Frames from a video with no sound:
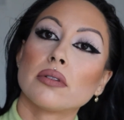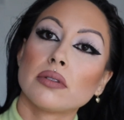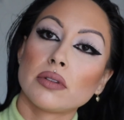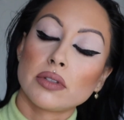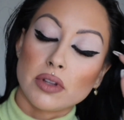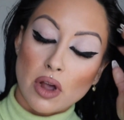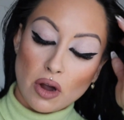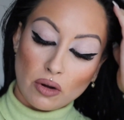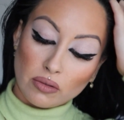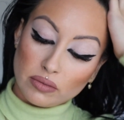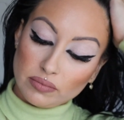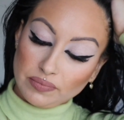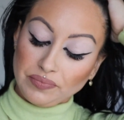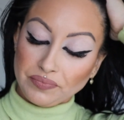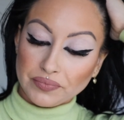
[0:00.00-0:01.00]
So
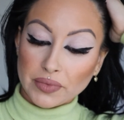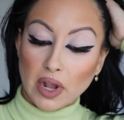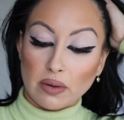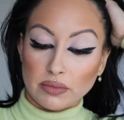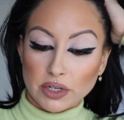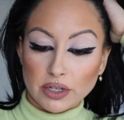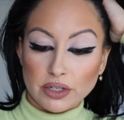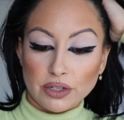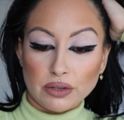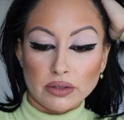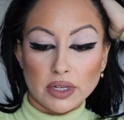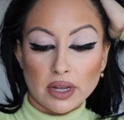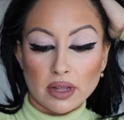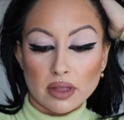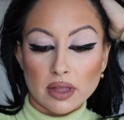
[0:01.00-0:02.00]
I'm just
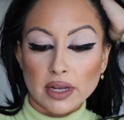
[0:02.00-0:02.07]
using